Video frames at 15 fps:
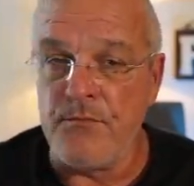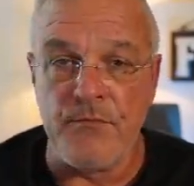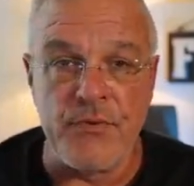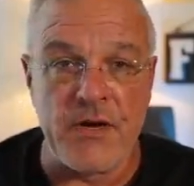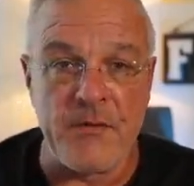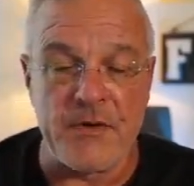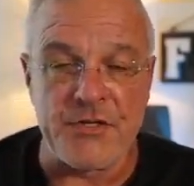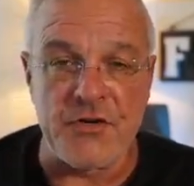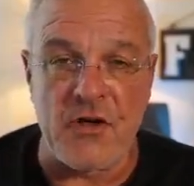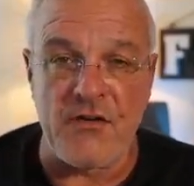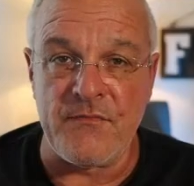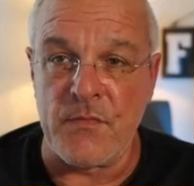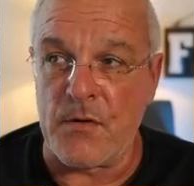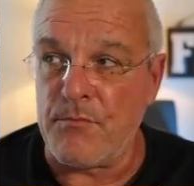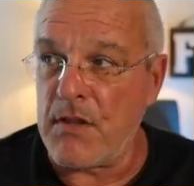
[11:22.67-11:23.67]
pretty much all
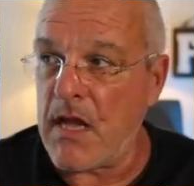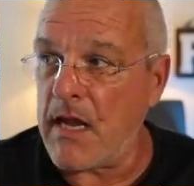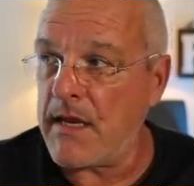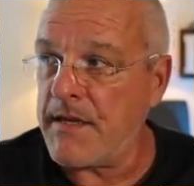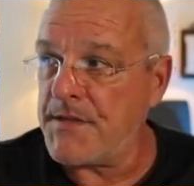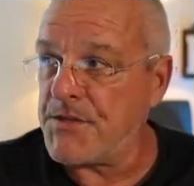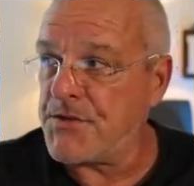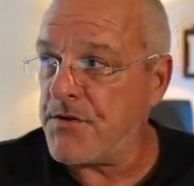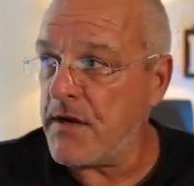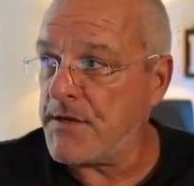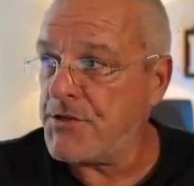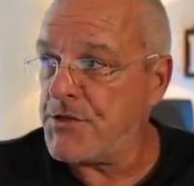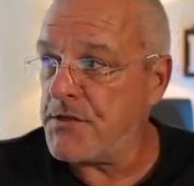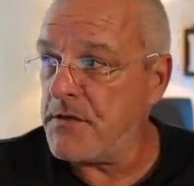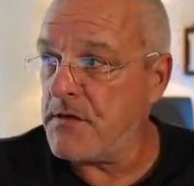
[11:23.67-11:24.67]
of them are block
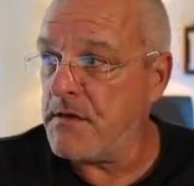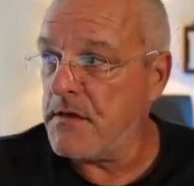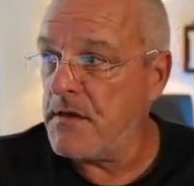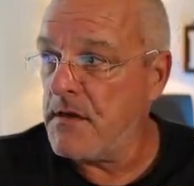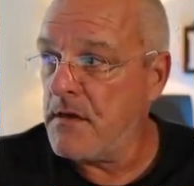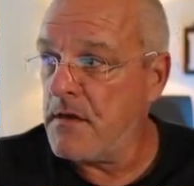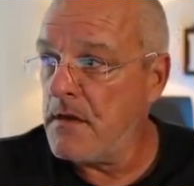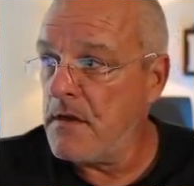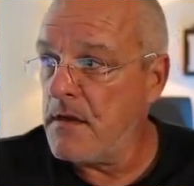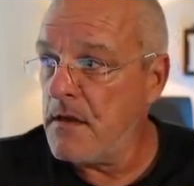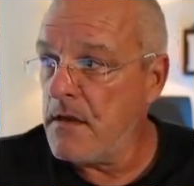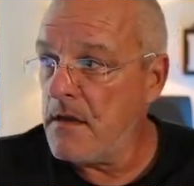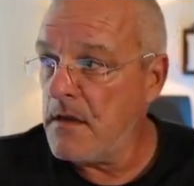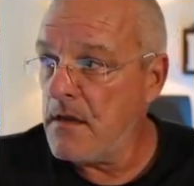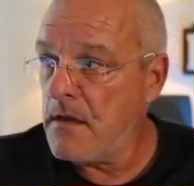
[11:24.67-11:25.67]
construction.
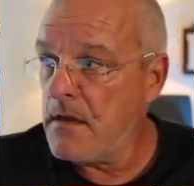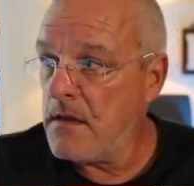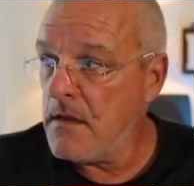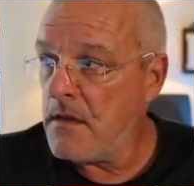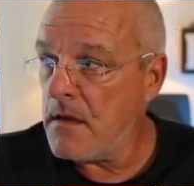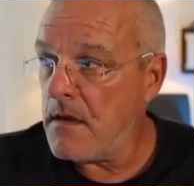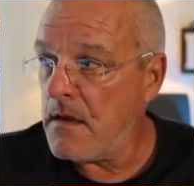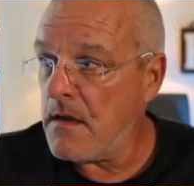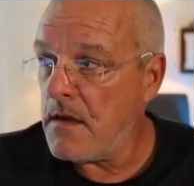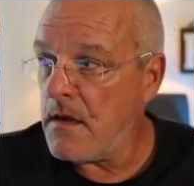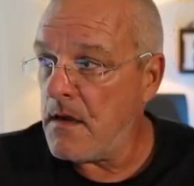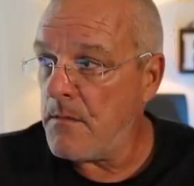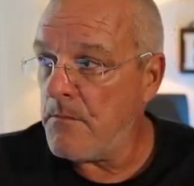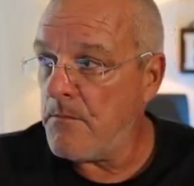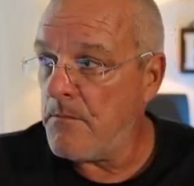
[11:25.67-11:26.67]

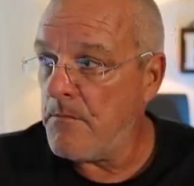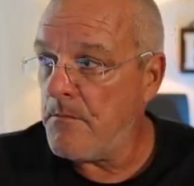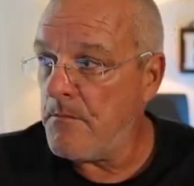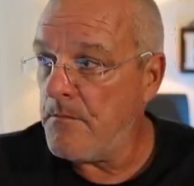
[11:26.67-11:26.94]
Now